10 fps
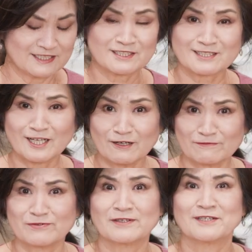It's
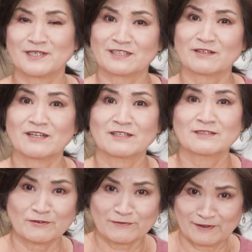tough, but
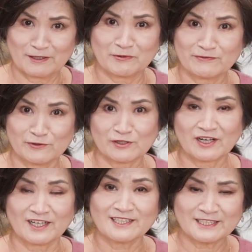a flavorful
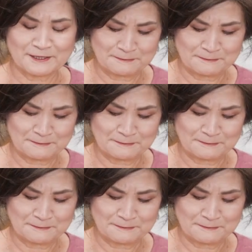cut.